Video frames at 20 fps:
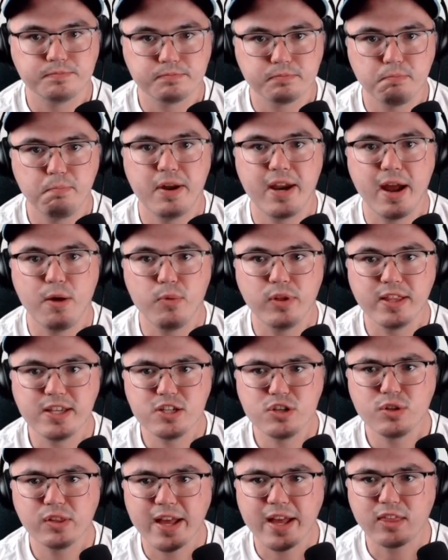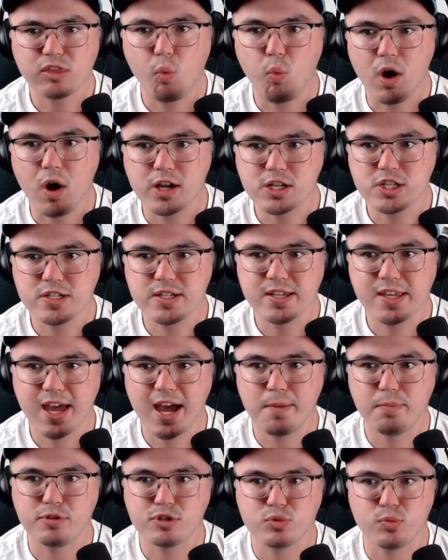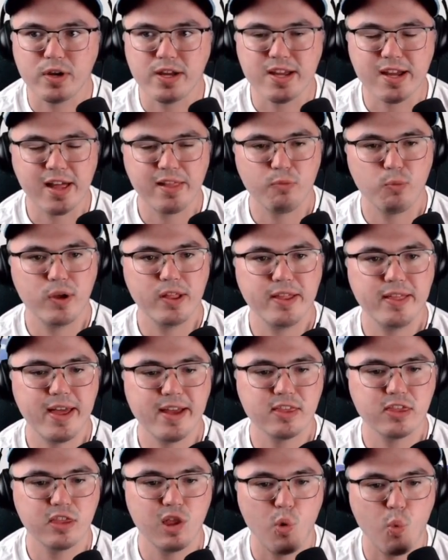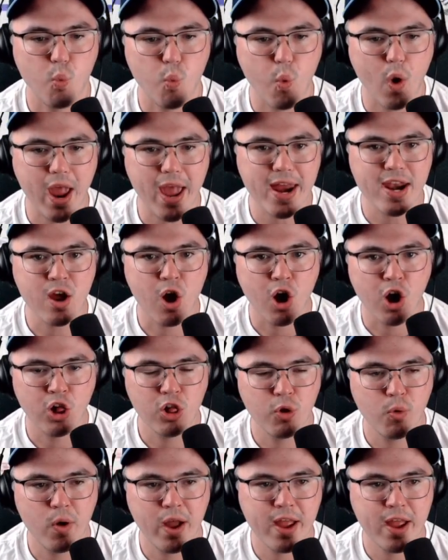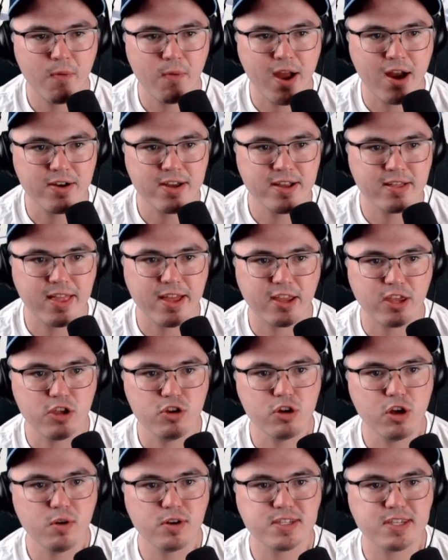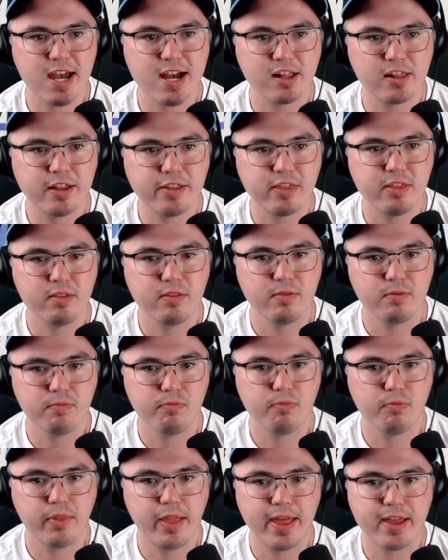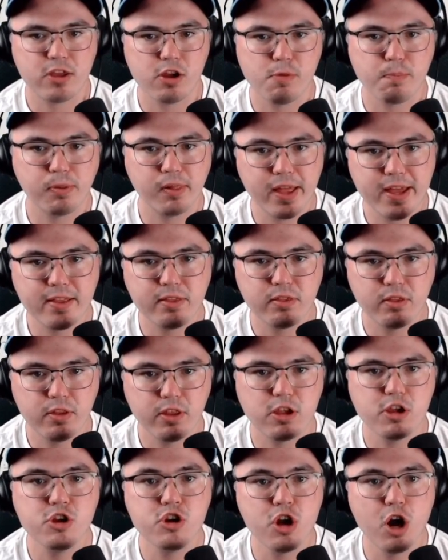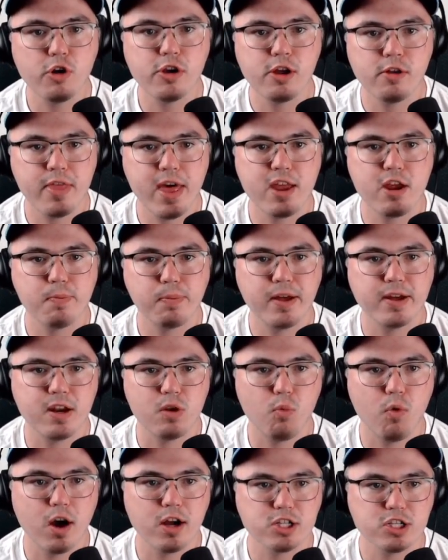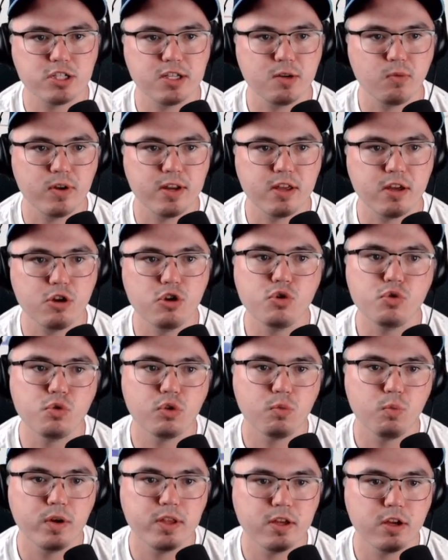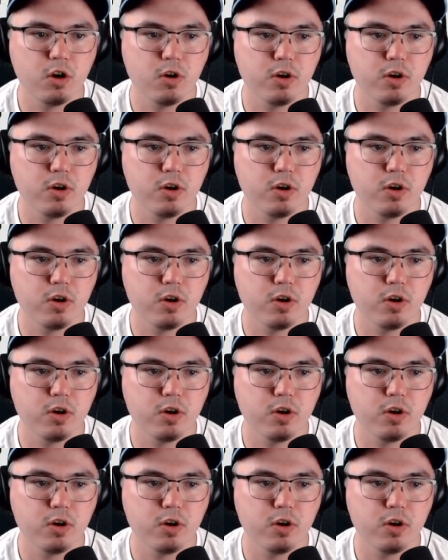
But I really do like the Washington Capitals rink. I really like the red all the way around it. Like, exactly, like, that you're playing in Washington when you go